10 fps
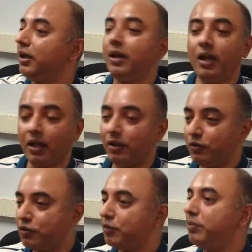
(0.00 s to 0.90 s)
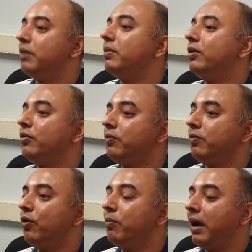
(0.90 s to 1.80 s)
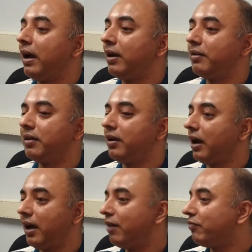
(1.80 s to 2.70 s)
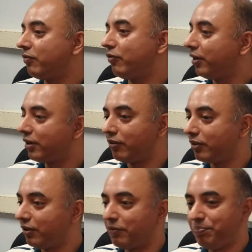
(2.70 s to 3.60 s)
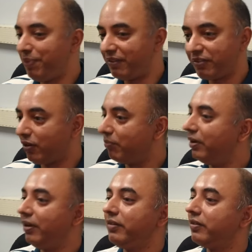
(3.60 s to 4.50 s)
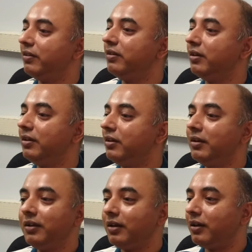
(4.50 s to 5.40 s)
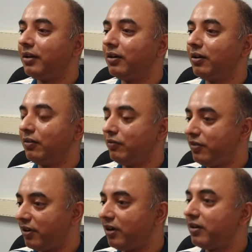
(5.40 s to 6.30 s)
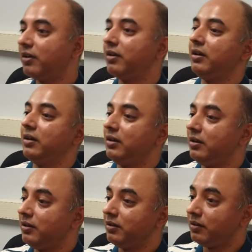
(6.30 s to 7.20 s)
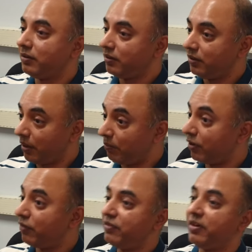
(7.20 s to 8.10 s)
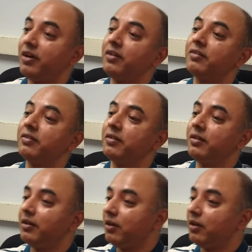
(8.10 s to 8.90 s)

Okay, and you should be able to go back and say, I have worked out this best combination of drug, number of drugs,